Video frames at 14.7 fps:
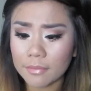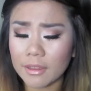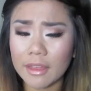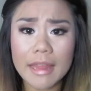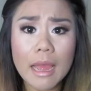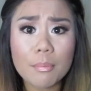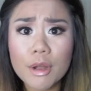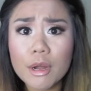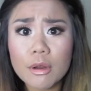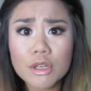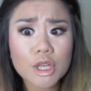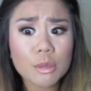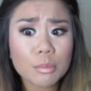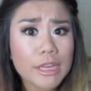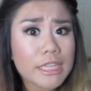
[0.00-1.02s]
And that pretty
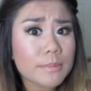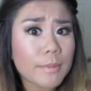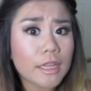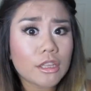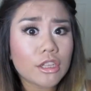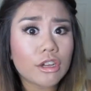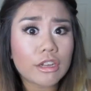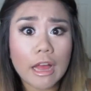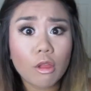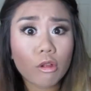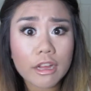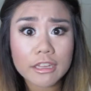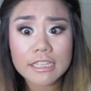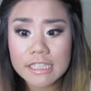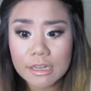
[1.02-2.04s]
much completes my look. I look
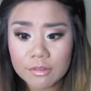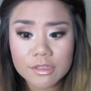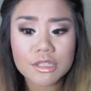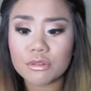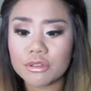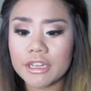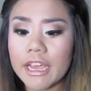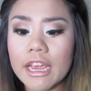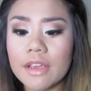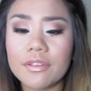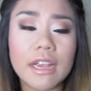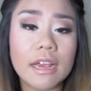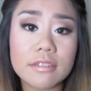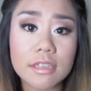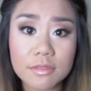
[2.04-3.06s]
like this every single day. If
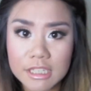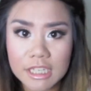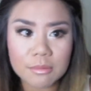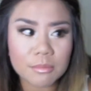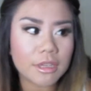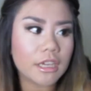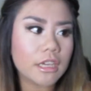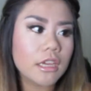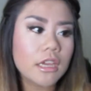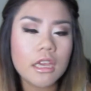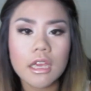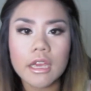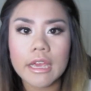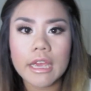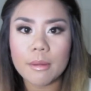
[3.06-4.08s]
you guys have seen me
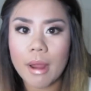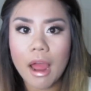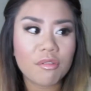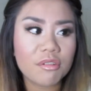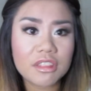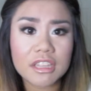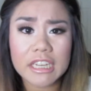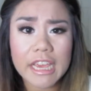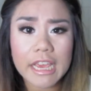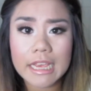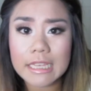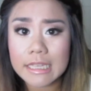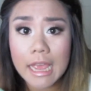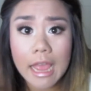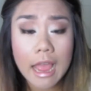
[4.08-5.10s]
in my outfit of the
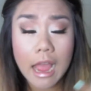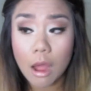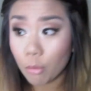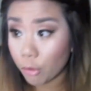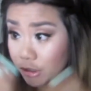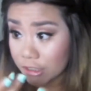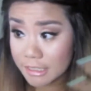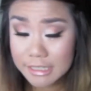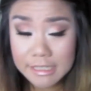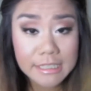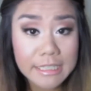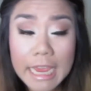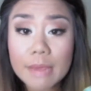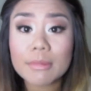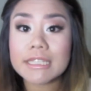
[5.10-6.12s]
days, I'm wearing the
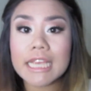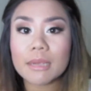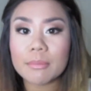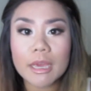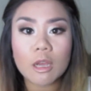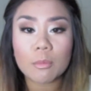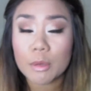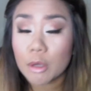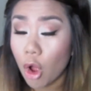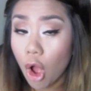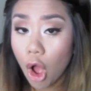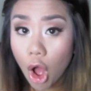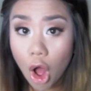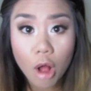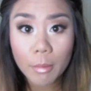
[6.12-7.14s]
same exact makeup in
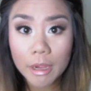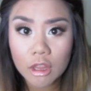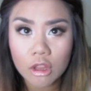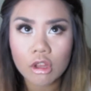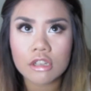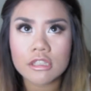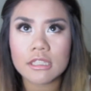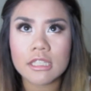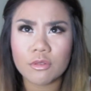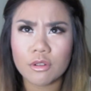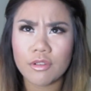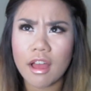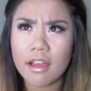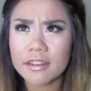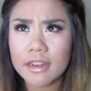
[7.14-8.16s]
all my looks except for
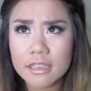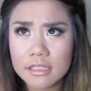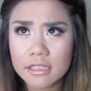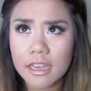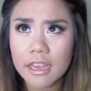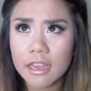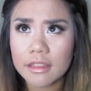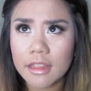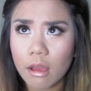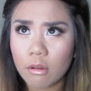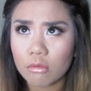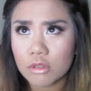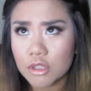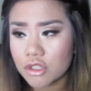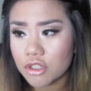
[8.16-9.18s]
Valentine's Day. That
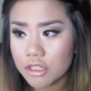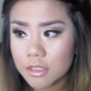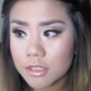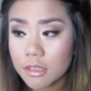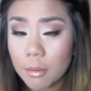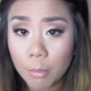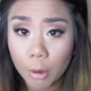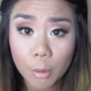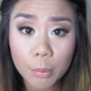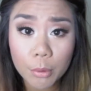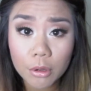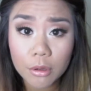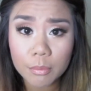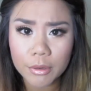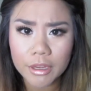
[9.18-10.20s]
one was just
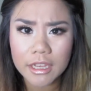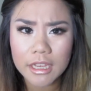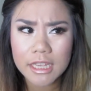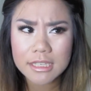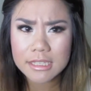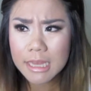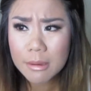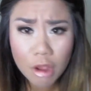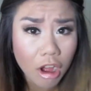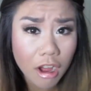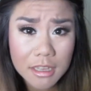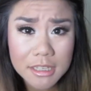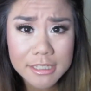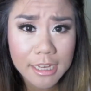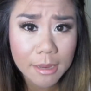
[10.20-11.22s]
purple, but it's the same
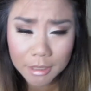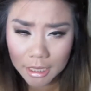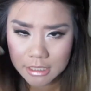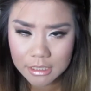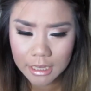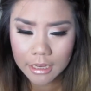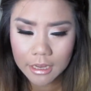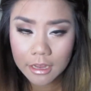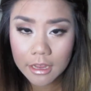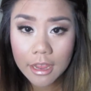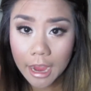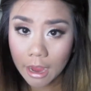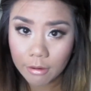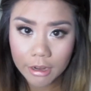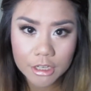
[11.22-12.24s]
concept as like
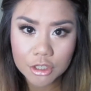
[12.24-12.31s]
how I